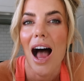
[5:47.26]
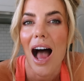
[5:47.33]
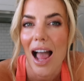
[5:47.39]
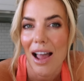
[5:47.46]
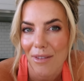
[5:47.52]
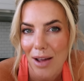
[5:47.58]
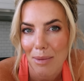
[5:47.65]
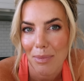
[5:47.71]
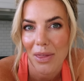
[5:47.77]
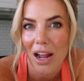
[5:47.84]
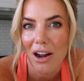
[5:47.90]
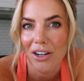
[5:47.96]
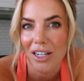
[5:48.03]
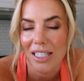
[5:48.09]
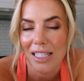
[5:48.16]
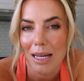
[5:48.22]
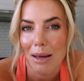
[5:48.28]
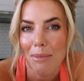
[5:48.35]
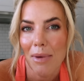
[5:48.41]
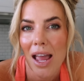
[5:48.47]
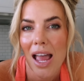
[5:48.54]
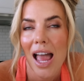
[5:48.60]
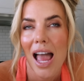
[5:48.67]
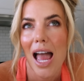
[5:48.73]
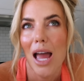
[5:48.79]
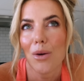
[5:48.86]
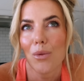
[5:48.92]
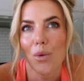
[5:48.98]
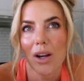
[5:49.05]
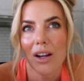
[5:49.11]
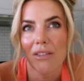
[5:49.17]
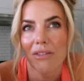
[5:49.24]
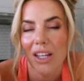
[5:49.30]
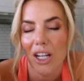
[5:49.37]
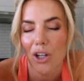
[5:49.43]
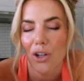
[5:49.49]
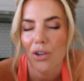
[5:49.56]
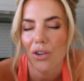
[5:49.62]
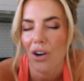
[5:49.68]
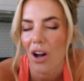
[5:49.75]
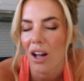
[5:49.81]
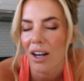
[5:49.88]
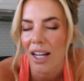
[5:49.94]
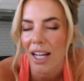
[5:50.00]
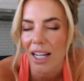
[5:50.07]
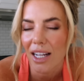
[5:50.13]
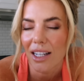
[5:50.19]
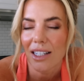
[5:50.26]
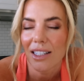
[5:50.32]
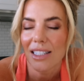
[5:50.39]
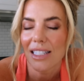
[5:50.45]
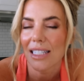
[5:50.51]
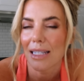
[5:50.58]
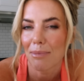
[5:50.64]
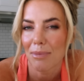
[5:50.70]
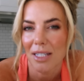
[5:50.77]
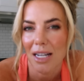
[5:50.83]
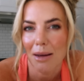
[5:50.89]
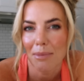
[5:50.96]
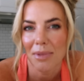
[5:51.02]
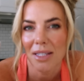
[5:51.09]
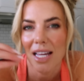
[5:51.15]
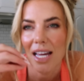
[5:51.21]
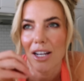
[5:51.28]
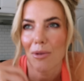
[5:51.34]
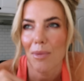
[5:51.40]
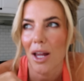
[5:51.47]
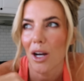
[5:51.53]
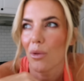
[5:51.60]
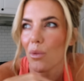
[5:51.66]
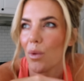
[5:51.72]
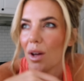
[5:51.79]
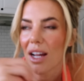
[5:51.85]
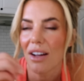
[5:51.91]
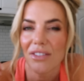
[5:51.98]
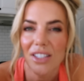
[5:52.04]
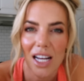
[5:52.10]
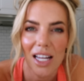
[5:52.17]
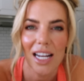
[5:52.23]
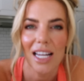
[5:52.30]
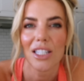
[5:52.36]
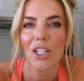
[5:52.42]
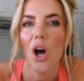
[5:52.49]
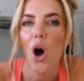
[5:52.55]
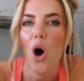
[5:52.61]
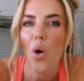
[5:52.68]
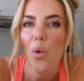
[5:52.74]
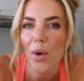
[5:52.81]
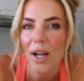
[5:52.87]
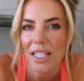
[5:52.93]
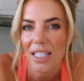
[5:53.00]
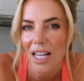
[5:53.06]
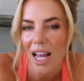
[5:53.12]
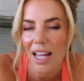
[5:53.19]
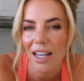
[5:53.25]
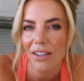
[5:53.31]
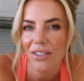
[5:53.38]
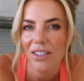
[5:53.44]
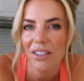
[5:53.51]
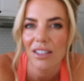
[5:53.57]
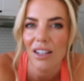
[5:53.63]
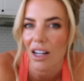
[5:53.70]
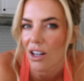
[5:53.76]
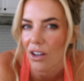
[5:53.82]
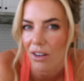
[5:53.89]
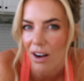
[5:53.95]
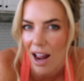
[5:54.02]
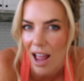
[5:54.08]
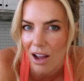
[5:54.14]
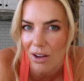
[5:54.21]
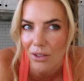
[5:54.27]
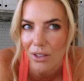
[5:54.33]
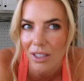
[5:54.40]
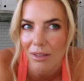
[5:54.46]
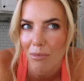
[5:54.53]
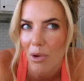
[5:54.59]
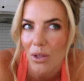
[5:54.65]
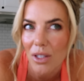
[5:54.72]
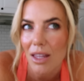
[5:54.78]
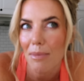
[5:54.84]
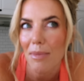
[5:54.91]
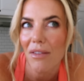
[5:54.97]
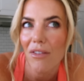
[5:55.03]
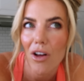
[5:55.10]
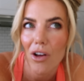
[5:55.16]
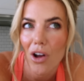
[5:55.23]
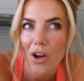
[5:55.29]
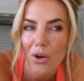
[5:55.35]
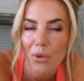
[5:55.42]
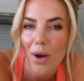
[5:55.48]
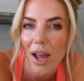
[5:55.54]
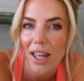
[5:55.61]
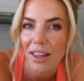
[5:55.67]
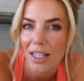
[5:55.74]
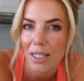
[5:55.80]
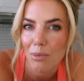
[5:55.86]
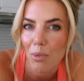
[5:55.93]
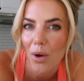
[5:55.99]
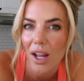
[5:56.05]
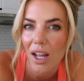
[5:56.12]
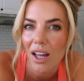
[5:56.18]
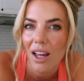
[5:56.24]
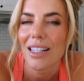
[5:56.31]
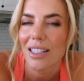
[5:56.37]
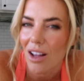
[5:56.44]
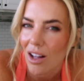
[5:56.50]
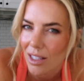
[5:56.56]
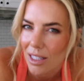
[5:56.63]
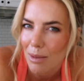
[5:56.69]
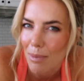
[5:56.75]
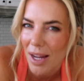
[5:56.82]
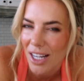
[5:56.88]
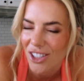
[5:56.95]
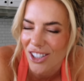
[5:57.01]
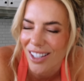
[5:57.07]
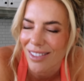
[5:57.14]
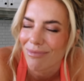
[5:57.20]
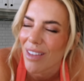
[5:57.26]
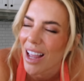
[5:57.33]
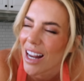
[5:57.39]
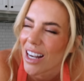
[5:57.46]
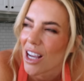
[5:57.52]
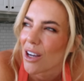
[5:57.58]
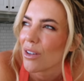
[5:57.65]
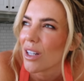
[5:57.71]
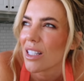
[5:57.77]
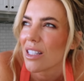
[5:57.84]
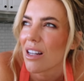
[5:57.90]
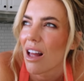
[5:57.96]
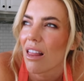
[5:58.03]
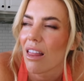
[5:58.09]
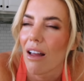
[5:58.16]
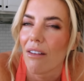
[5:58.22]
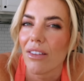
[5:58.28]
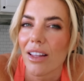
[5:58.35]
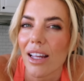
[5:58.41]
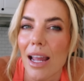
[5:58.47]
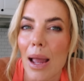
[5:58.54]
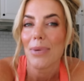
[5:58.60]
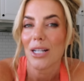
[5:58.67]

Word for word: I have hypothyroidism. And one of the chronic symptoms that no matter what I've done has always kind of stuck around, most of them have all gone away at this point, it's constipation. I know, it's not lovely.